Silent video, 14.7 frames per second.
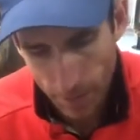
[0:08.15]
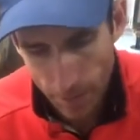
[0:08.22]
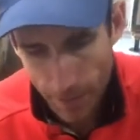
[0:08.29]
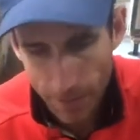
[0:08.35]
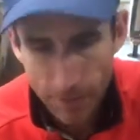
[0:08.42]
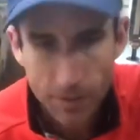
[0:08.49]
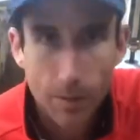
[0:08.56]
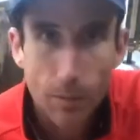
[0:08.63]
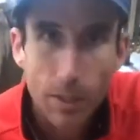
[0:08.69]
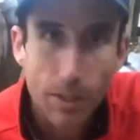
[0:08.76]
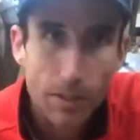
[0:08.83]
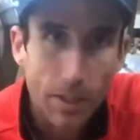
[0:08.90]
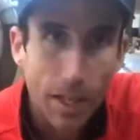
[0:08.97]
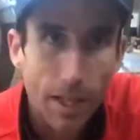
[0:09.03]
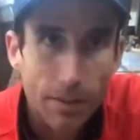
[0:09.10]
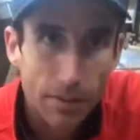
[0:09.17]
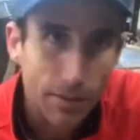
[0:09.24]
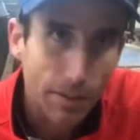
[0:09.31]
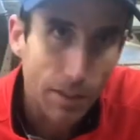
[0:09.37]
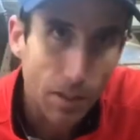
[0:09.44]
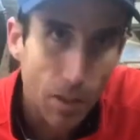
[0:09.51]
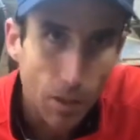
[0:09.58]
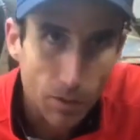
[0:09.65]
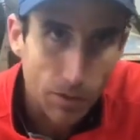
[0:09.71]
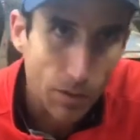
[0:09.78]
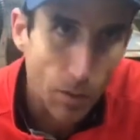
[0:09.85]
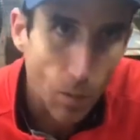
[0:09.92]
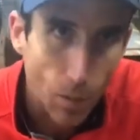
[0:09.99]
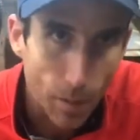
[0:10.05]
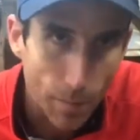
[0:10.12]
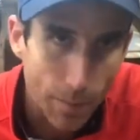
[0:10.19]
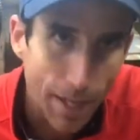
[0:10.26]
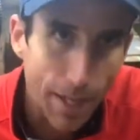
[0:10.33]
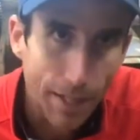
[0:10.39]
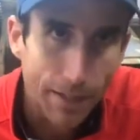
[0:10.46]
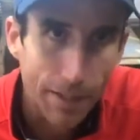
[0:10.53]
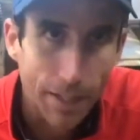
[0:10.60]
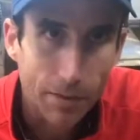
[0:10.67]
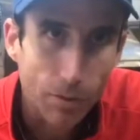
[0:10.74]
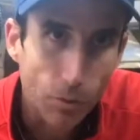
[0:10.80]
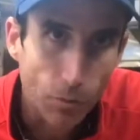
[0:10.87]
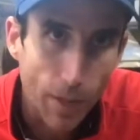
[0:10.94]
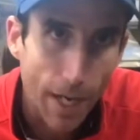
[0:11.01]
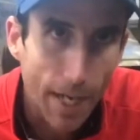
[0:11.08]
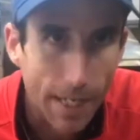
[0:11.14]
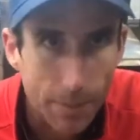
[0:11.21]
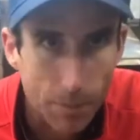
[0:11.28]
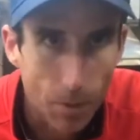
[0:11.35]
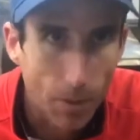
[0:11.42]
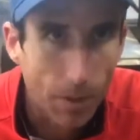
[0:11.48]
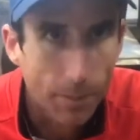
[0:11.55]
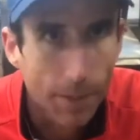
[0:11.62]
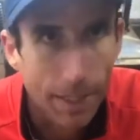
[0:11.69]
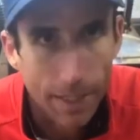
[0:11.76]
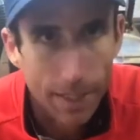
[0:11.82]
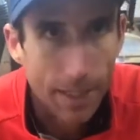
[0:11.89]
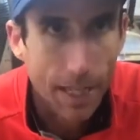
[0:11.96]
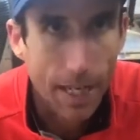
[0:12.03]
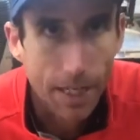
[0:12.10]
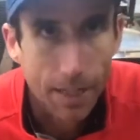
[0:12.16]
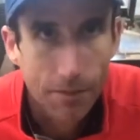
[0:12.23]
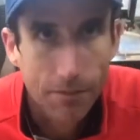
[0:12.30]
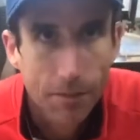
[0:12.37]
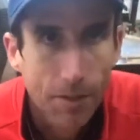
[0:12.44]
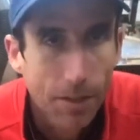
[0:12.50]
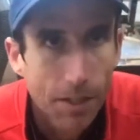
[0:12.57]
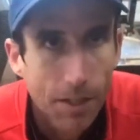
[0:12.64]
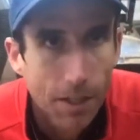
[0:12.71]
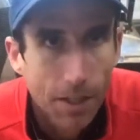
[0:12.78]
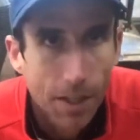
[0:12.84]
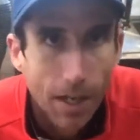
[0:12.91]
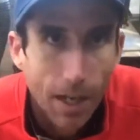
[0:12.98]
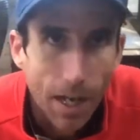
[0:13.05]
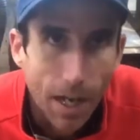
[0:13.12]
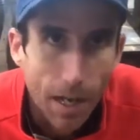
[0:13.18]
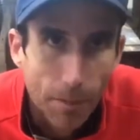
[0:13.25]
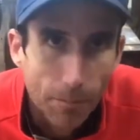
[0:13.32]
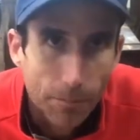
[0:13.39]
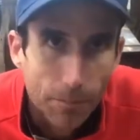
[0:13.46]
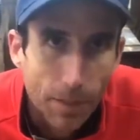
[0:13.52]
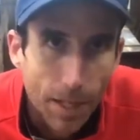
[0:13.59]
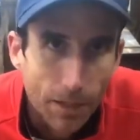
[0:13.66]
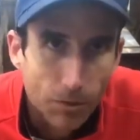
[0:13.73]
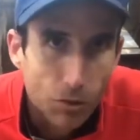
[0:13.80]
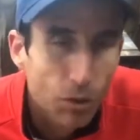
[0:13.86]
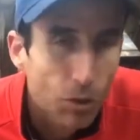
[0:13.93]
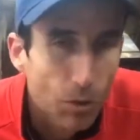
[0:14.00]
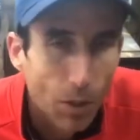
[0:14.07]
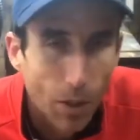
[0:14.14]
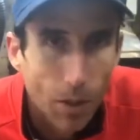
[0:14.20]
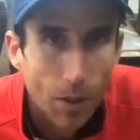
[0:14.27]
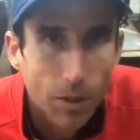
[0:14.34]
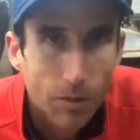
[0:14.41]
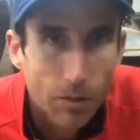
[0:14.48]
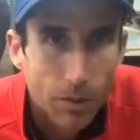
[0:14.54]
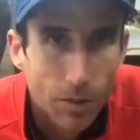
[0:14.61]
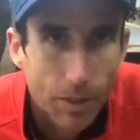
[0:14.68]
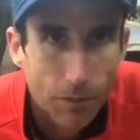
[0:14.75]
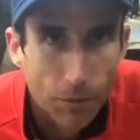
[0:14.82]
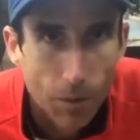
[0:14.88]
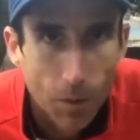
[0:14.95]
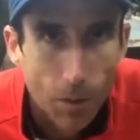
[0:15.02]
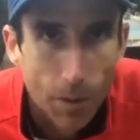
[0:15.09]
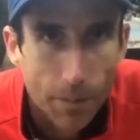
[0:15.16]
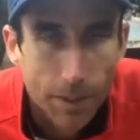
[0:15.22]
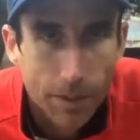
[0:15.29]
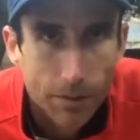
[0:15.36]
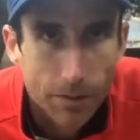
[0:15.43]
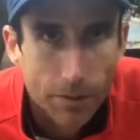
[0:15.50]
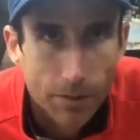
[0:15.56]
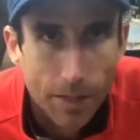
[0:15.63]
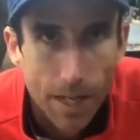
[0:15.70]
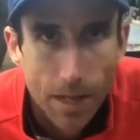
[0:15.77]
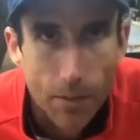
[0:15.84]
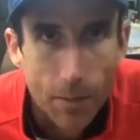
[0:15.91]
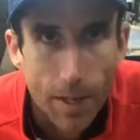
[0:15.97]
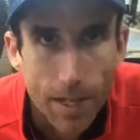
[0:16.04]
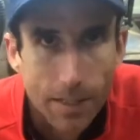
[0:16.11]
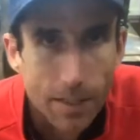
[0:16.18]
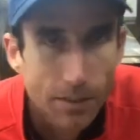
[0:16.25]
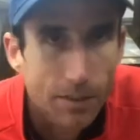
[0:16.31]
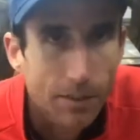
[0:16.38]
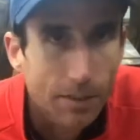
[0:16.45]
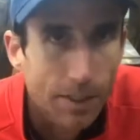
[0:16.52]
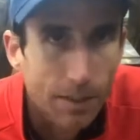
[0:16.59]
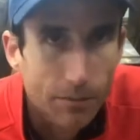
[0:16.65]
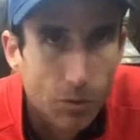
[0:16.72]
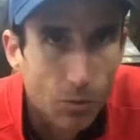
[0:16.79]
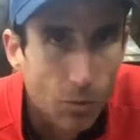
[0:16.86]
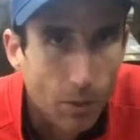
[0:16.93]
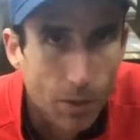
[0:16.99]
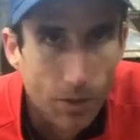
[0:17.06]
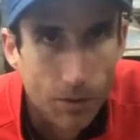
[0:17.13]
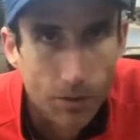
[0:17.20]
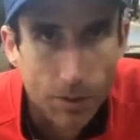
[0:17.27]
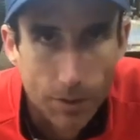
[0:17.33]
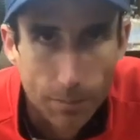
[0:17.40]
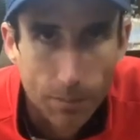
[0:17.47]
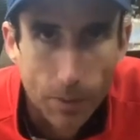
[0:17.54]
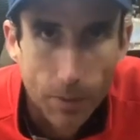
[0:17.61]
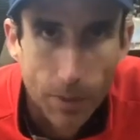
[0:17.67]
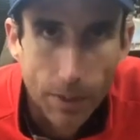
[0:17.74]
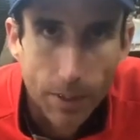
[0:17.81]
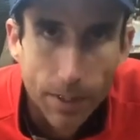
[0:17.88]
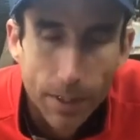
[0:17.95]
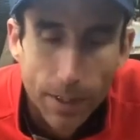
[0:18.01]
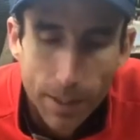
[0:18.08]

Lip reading: Basically what it does is it goes in an orbit and then it's a random orbit. It kind of has two different orbits, so that way it doesn't leave swirls in your board.